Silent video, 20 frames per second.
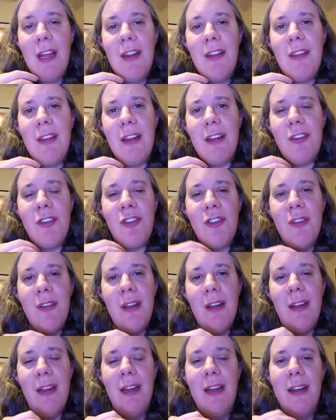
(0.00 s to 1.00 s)
The
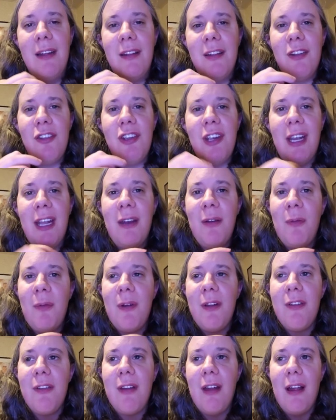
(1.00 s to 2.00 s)
chicken
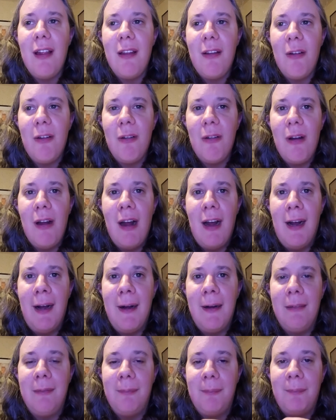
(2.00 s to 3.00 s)
was a little
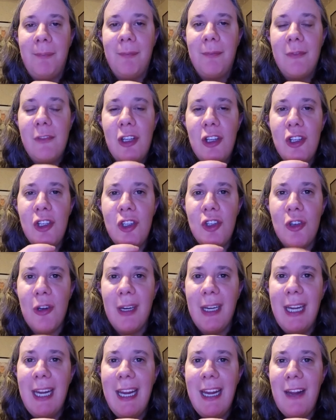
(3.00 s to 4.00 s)

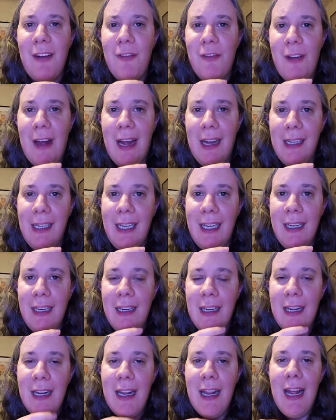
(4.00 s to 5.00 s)
stringy and fatty,
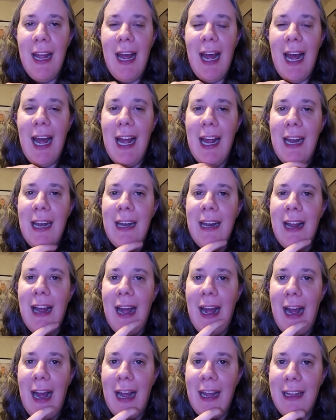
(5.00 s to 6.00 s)
and
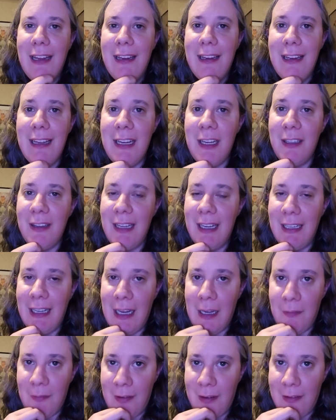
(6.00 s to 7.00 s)
I think they
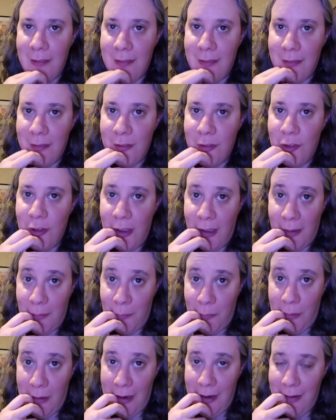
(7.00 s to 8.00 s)
gave us chicken
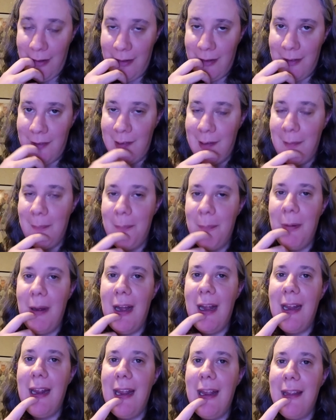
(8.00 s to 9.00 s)
breasts,
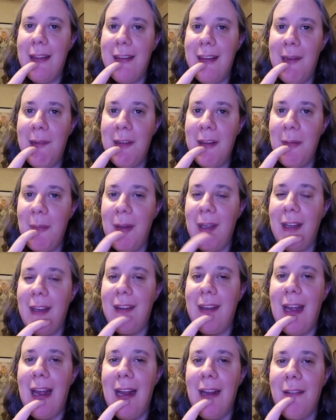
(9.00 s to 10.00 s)
but it seemed to me
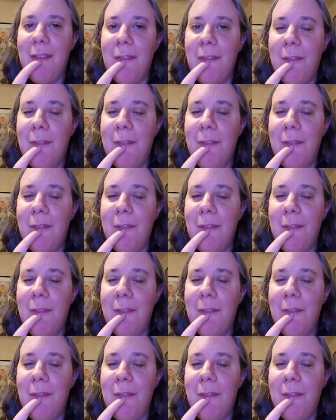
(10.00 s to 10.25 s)
that